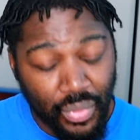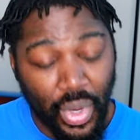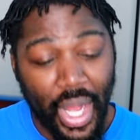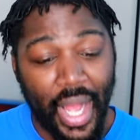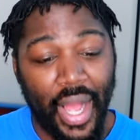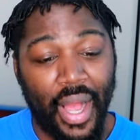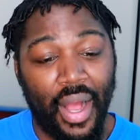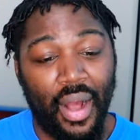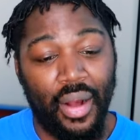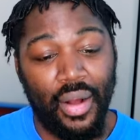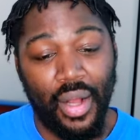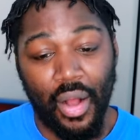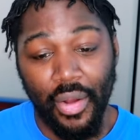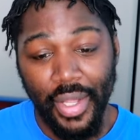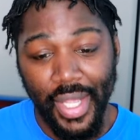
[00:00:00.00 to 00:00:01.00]

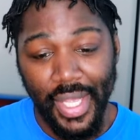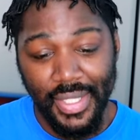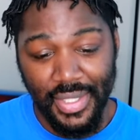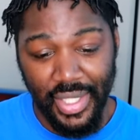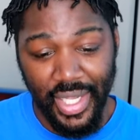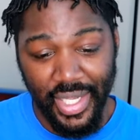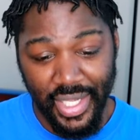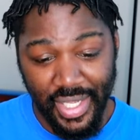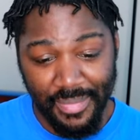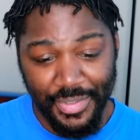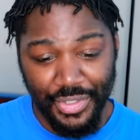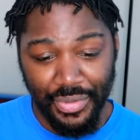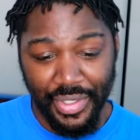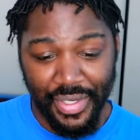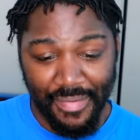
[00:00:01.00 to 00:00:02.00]
Wow. Okay, so that
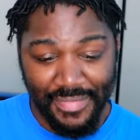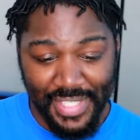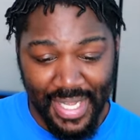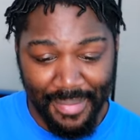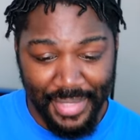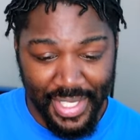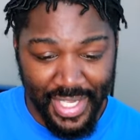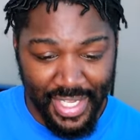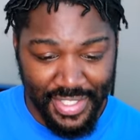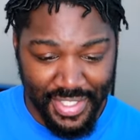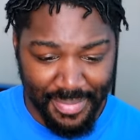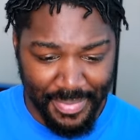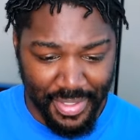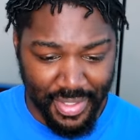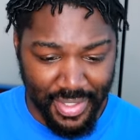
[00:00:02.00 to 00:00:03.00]
gives you enough time to catch
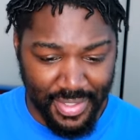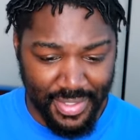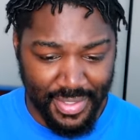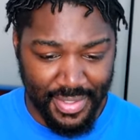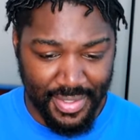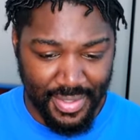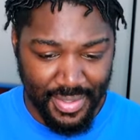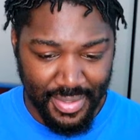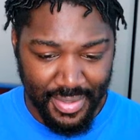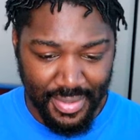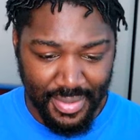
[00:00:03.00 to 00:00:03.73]
up at least.